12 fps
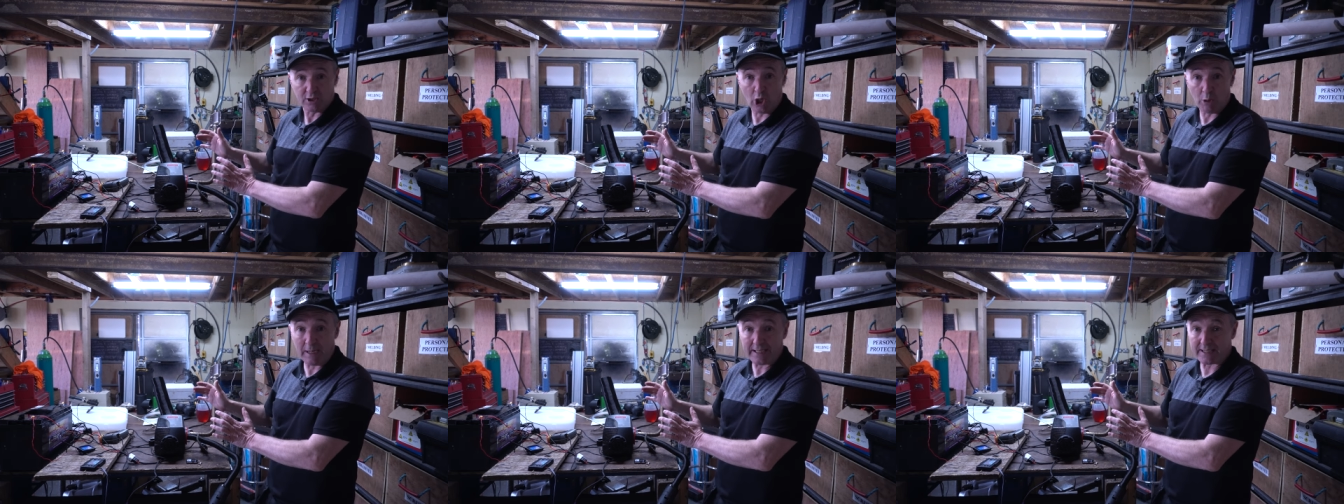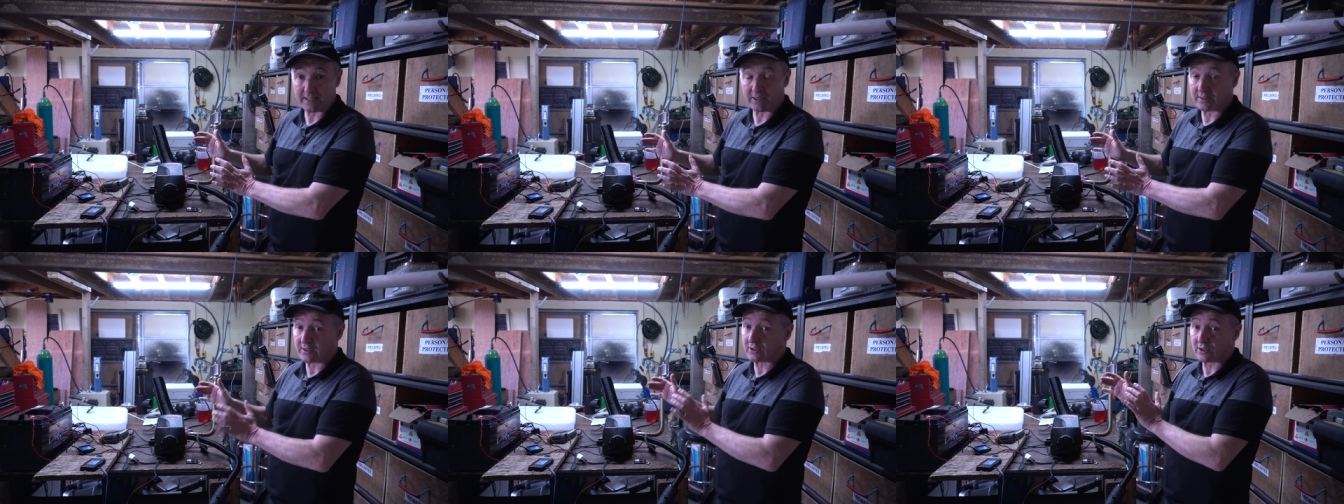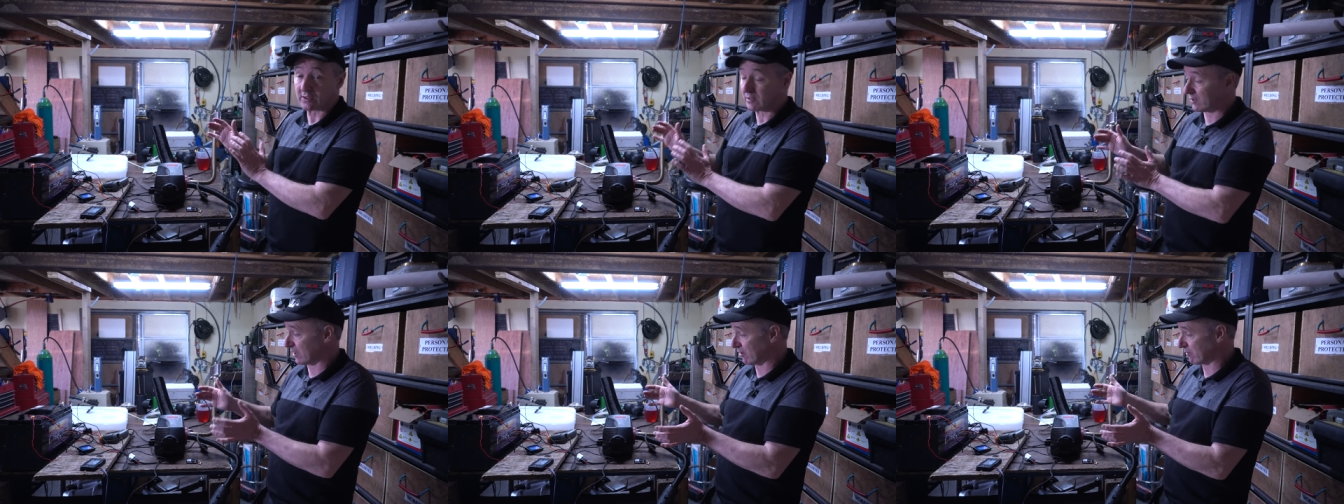no making on this.
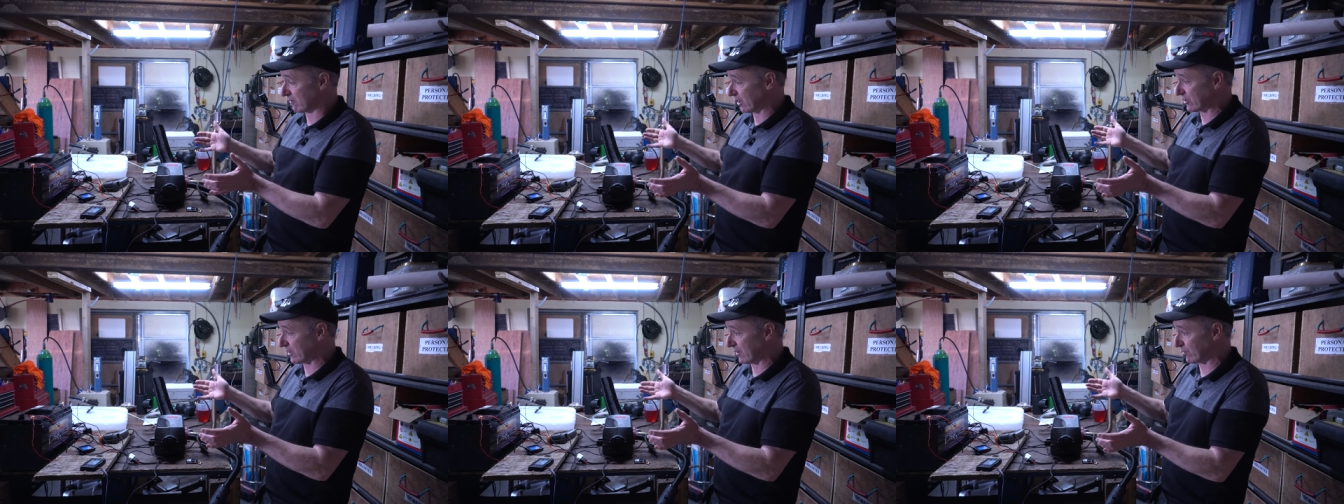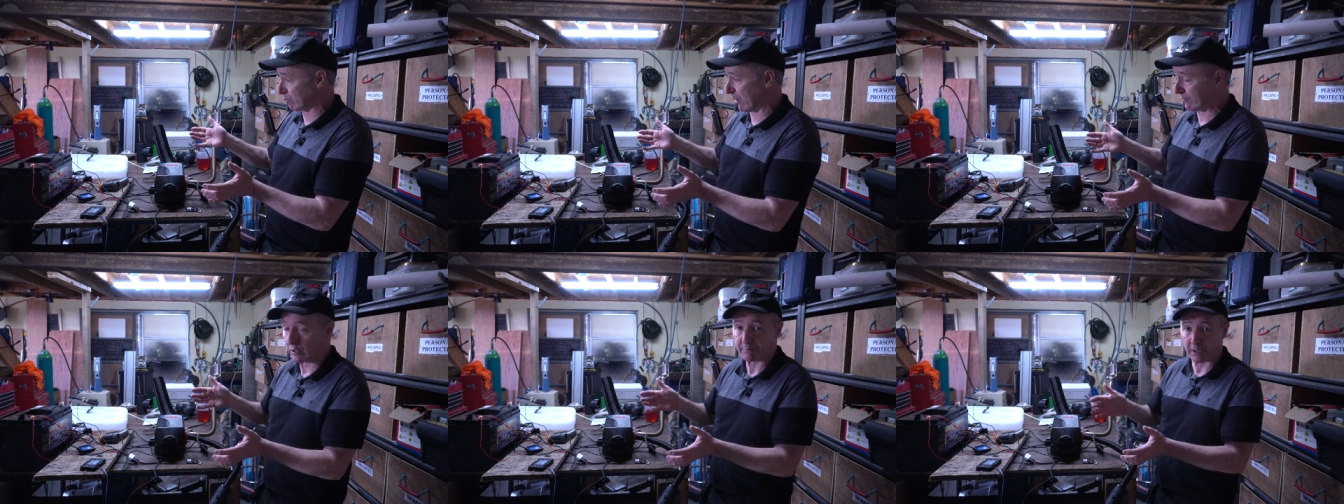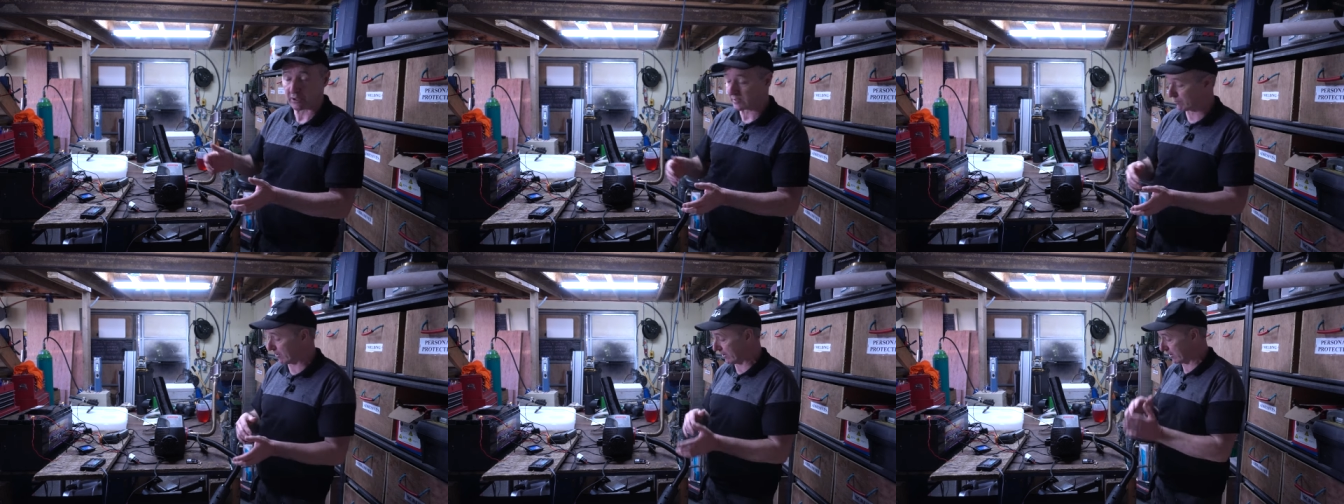Just, you know, get yourself a 12 volt power
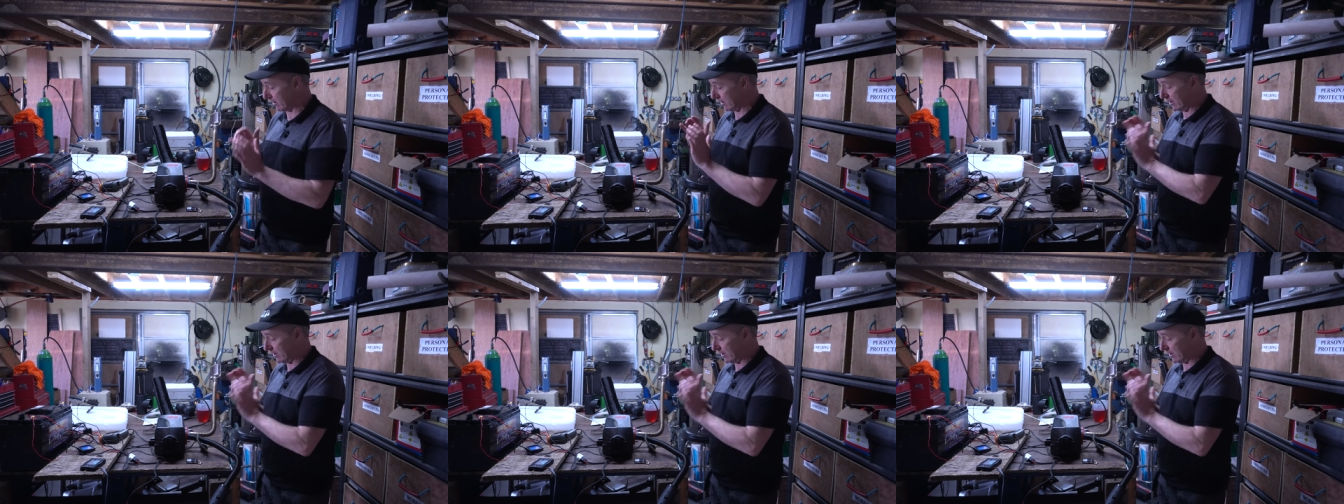supply.